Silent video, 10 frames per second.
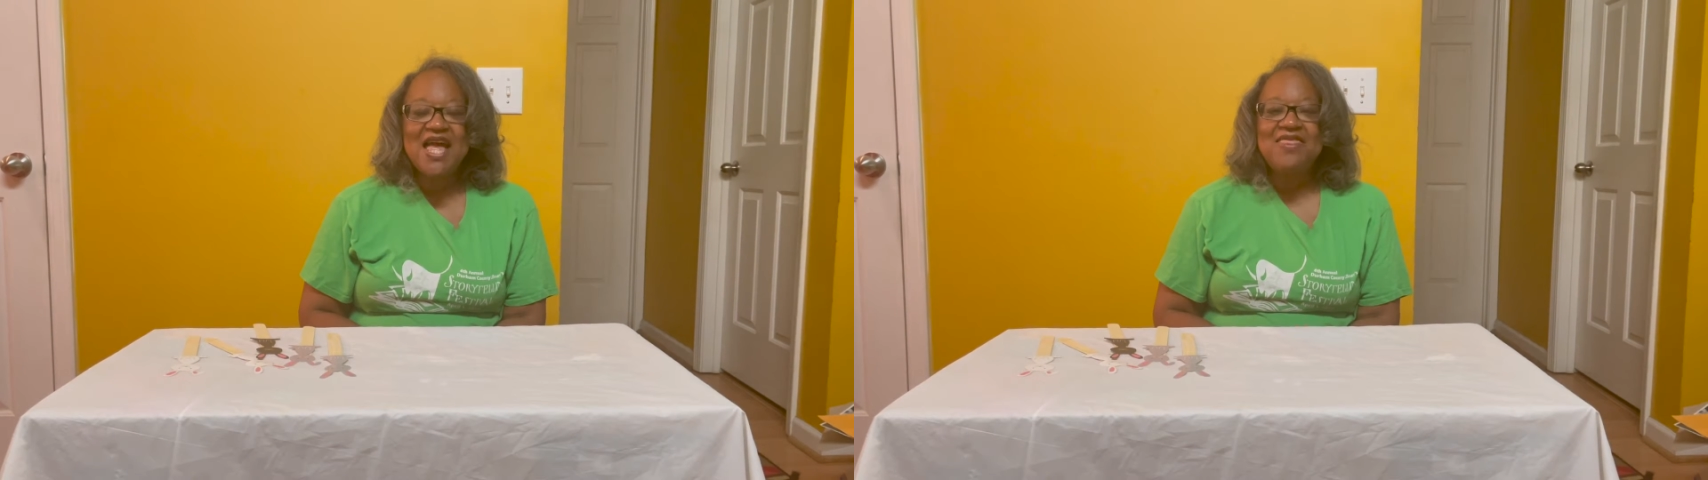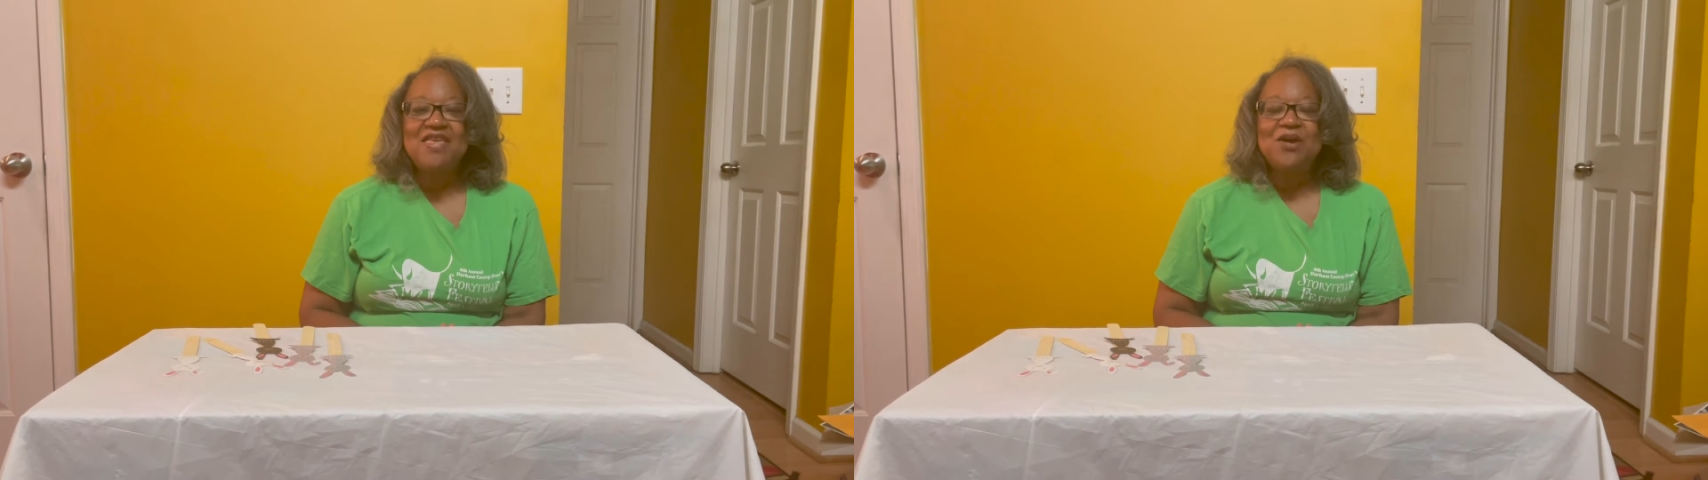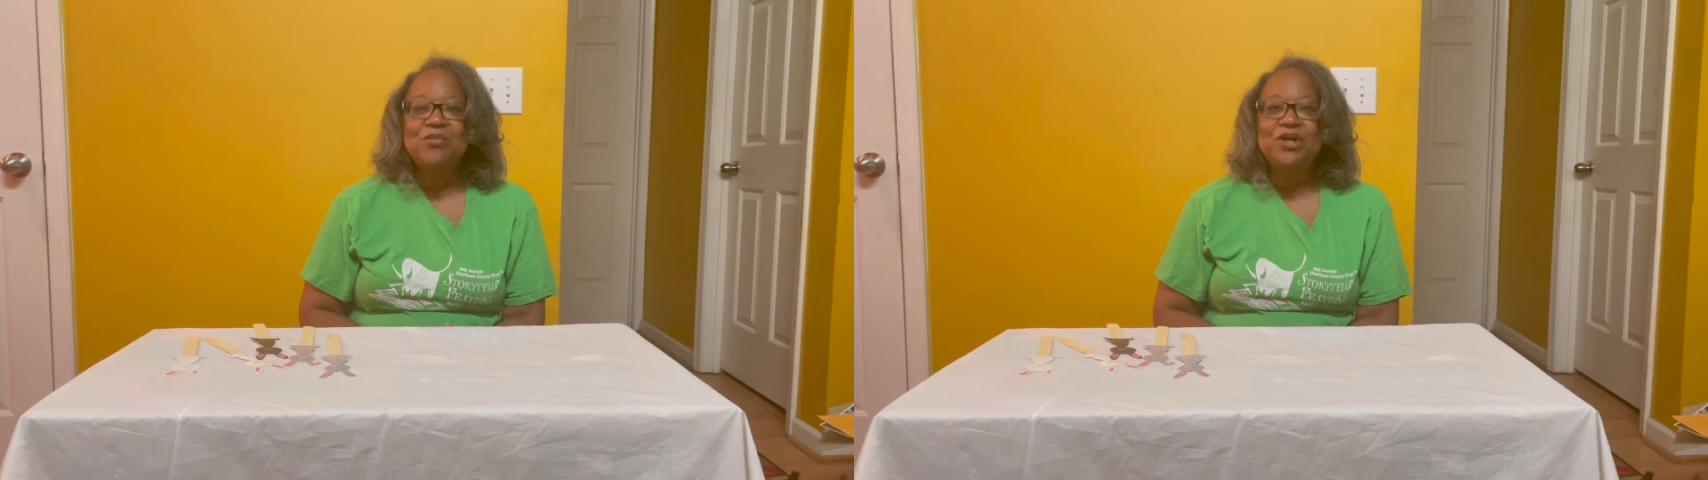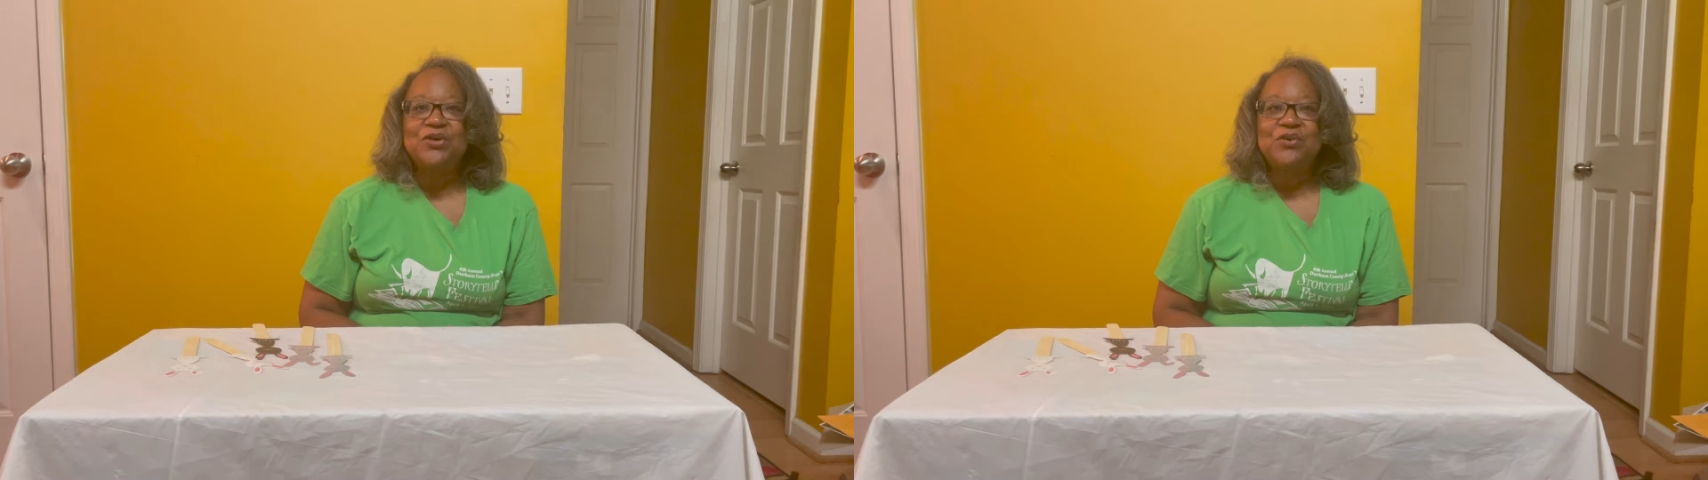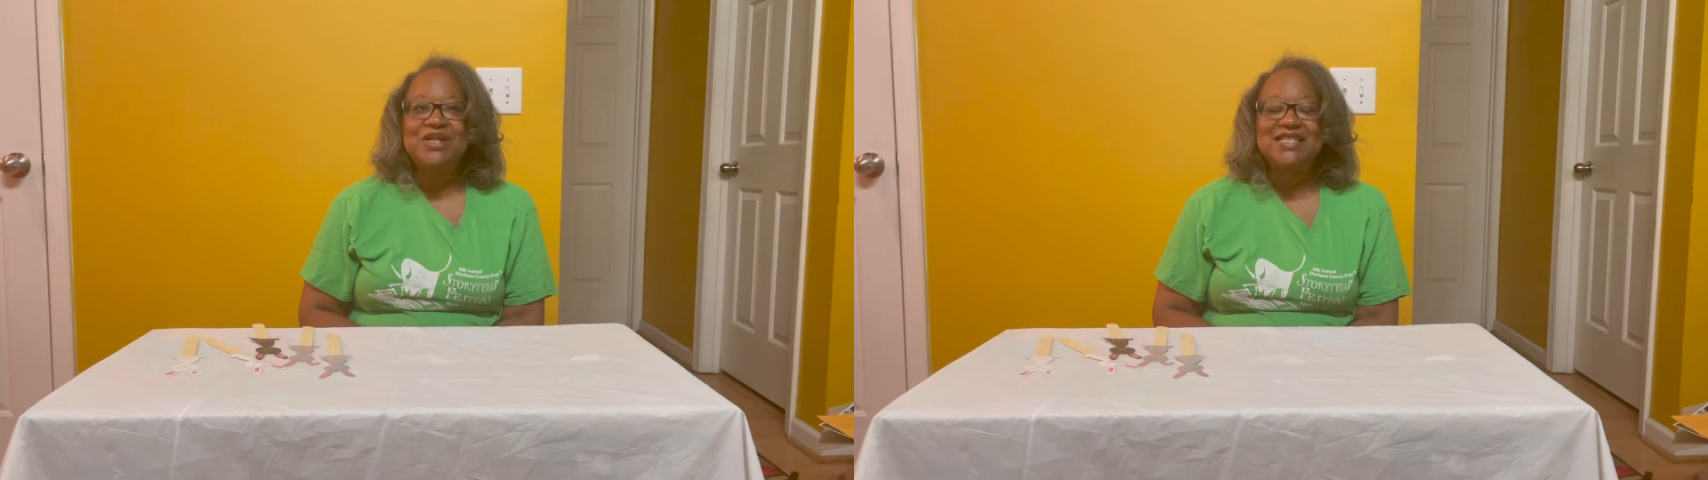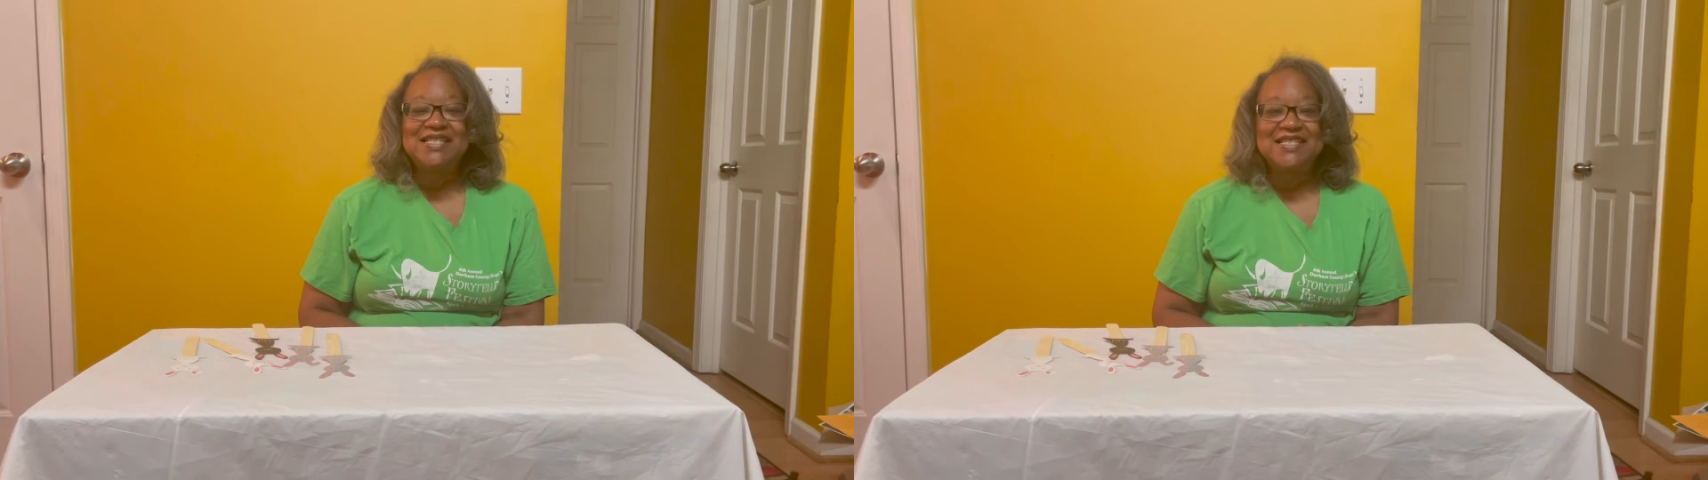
and then we're going to